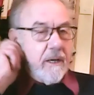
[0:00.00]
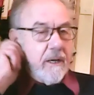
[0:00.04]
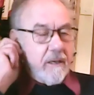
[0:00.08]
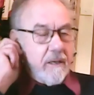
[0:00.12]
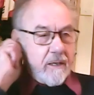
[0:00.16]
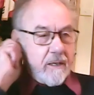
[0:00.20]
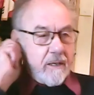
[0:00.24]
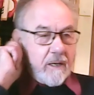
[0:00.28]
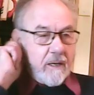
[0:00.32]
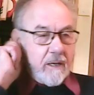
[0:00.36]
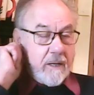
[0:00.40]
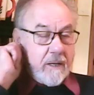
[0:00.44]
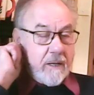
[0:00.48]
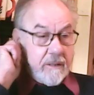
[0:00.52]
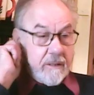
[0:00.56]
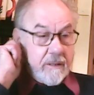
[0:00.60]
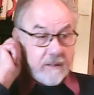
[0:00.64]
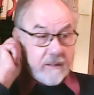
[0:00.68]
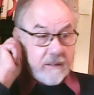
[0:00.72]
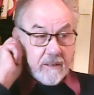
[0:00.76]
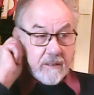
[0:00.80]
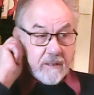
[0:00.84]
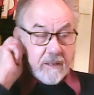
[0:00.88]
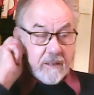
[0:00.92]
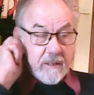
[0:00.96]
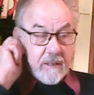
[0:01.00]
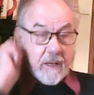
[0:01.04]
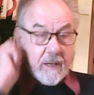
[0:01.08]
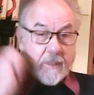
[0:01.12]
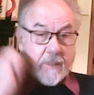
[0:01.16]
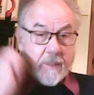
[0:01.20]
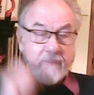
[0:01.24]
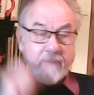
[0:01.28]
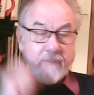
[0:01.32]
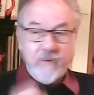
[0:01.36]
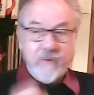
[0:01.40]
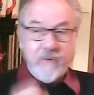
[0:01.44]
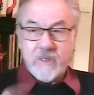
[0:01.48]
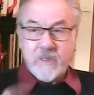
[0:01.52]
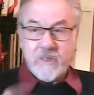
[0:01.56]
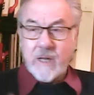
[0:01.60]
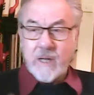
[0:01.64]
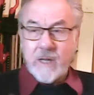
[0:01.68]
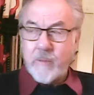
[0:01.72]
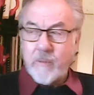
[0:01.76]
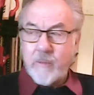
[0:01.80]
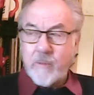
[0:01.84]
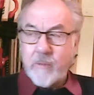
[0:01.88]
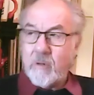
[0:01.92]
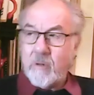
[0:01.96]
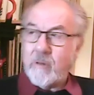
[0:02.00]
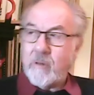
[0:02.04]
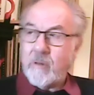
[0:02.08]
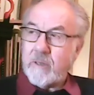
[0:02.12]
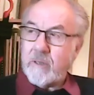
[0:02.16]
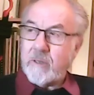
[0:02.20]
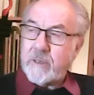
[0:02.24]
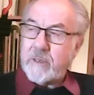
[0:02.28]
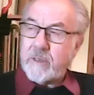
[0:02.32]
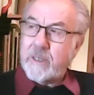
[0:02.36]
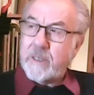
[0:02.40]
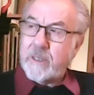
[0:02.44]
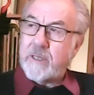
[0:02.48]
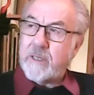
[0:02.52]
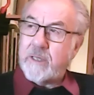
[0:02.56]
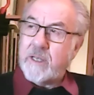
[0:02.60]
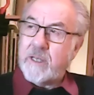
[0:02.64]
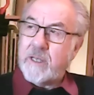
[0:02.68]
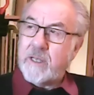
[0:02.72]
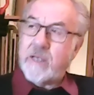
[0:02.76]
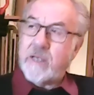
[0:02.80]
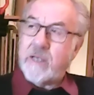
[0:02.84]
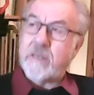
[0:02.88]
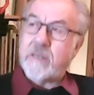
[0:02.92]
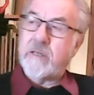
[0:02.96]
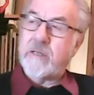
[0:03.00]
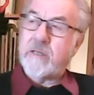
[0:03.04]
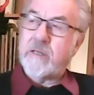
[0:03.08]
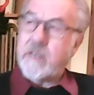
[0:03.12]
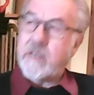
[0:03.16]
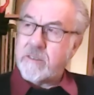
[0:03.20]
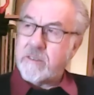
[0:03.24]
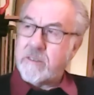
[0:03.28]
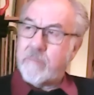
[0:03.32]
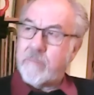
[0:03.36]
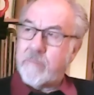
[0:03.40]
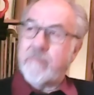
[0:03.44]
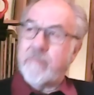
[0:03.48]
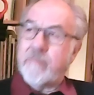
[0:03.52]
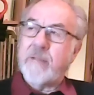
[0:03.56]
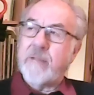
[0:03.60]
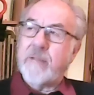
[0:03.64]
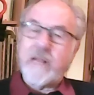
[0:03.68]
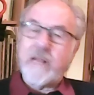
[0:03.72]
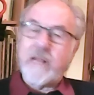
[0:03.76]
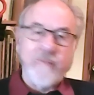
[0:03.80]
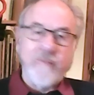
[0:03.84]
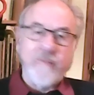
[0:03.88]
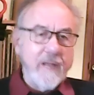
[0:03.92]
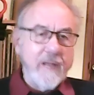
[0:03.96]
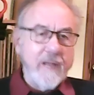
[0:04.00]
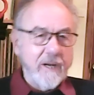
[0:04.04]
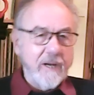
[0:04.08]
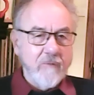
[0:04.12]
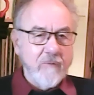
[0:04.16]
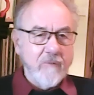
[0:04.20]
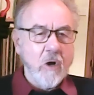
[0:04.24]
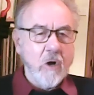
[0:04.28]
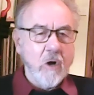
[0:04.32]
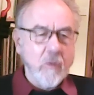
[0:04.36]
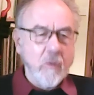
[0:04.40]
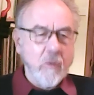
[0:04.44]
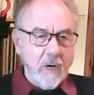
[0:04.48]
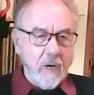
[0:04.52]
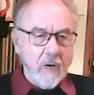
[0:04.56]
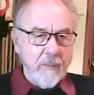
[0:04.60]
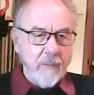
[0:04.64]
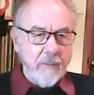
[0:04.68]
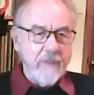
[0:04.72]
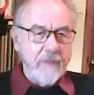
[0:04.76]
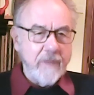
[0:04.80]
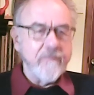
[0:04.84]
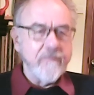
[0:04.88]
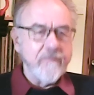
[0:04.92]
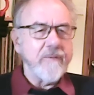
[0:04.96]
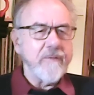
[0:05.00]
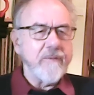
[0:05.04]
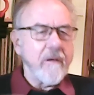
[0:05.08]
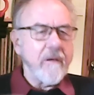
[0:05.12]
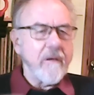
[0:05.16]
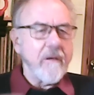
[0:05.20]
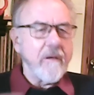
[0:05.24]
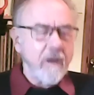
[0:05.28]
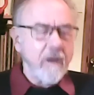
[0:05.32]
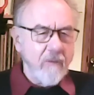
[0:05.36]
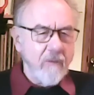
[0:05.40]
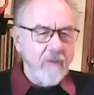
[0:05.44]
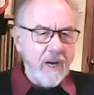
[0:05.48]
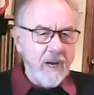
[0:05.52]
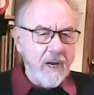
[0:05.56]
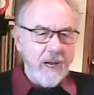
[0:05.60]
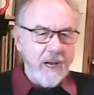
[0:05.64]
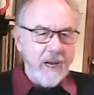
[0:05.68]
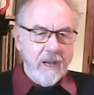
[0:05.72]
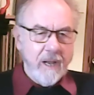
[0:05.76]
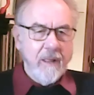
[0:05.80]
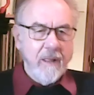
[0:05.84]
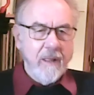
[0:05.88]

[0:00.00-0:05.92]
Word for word: Uh, um, I mean, for example, uh, there there's a black-flanked rock wallaby, very rare,